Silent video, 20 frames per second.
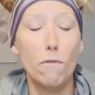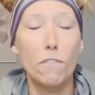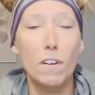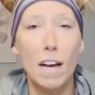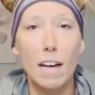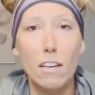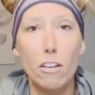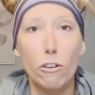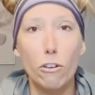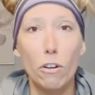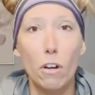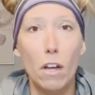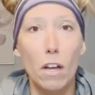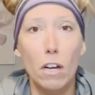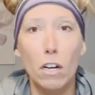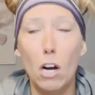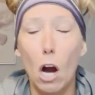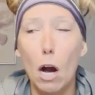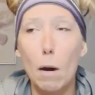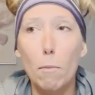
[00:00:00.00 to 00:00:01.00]
got your
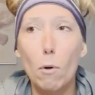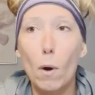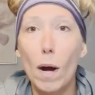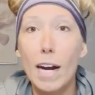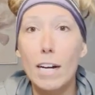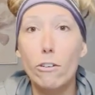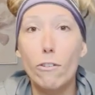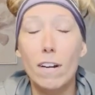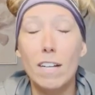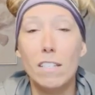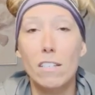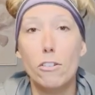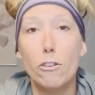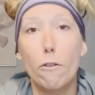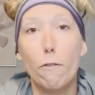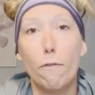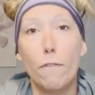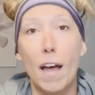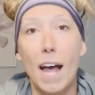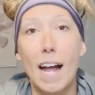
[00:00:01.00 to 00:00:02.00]
carbohydrates and your
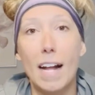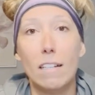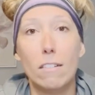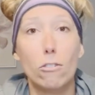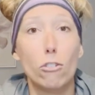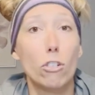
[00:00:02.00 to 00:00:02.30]
fats.